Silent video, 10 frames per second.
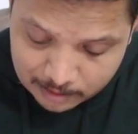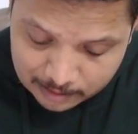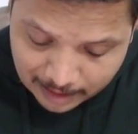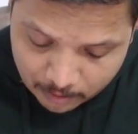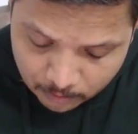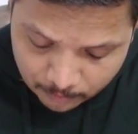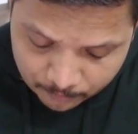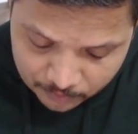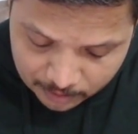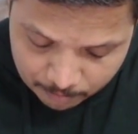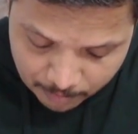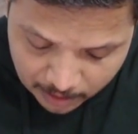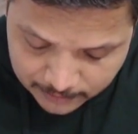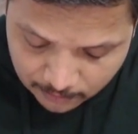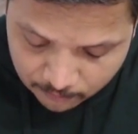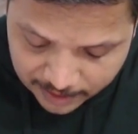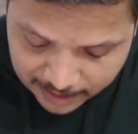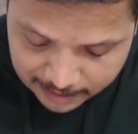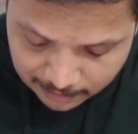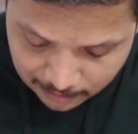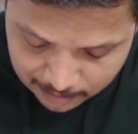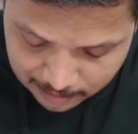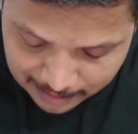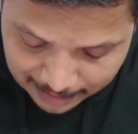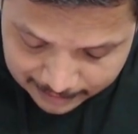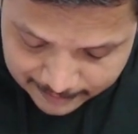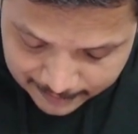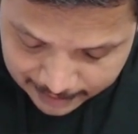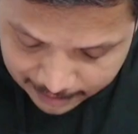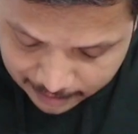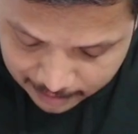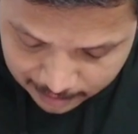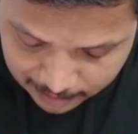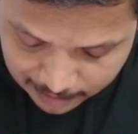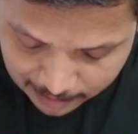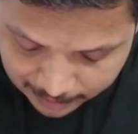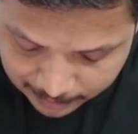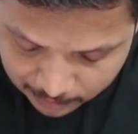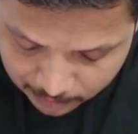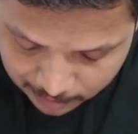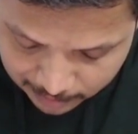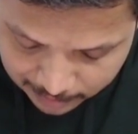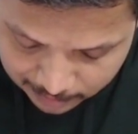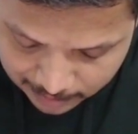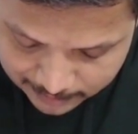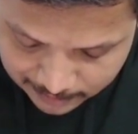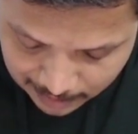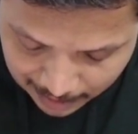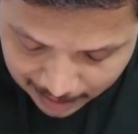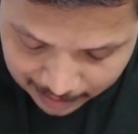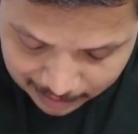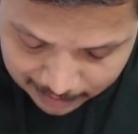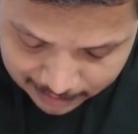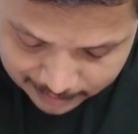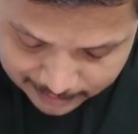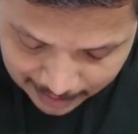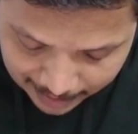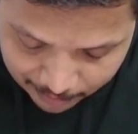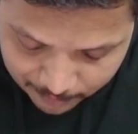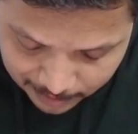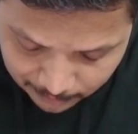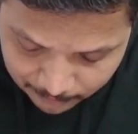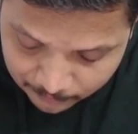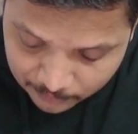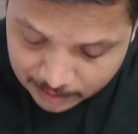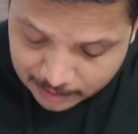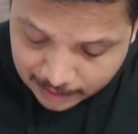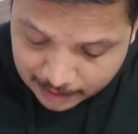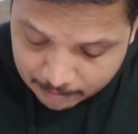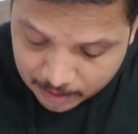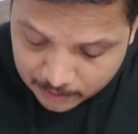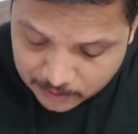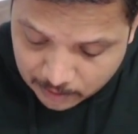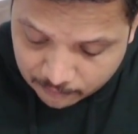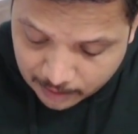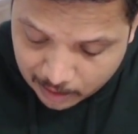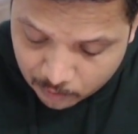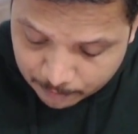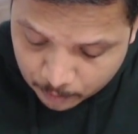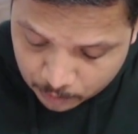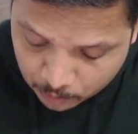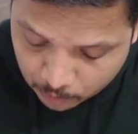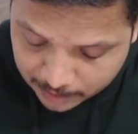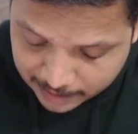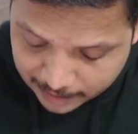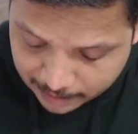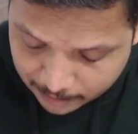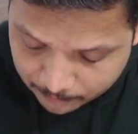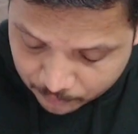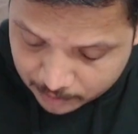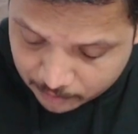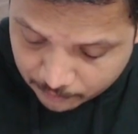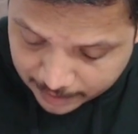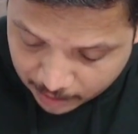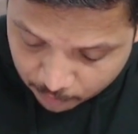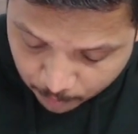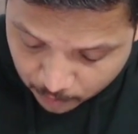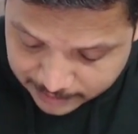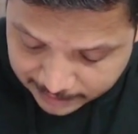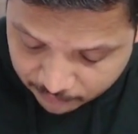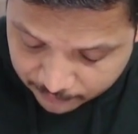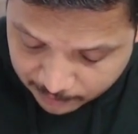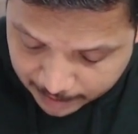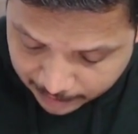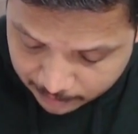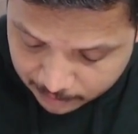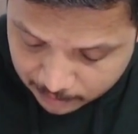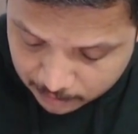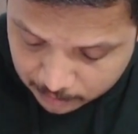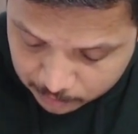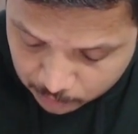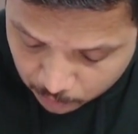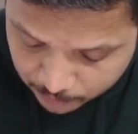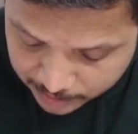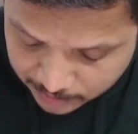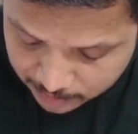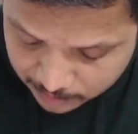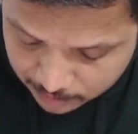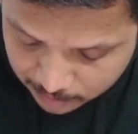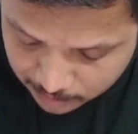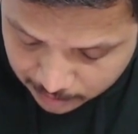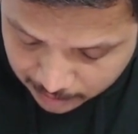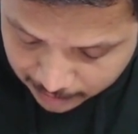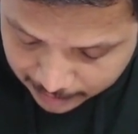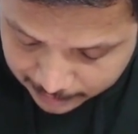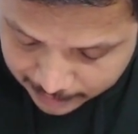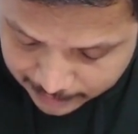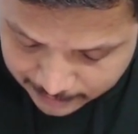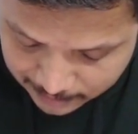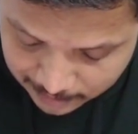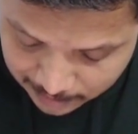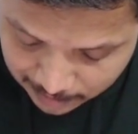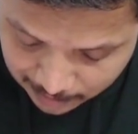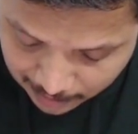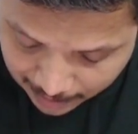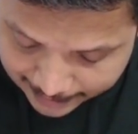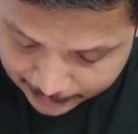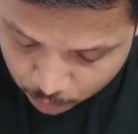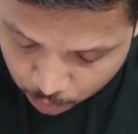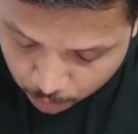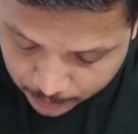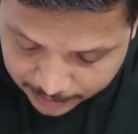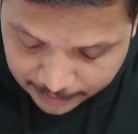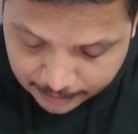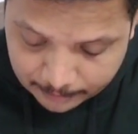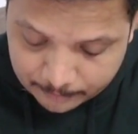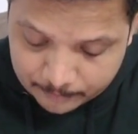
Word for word: now because of V in let us say current in this R is I1 and because of output over here we have positive feedback through which current is I2 over here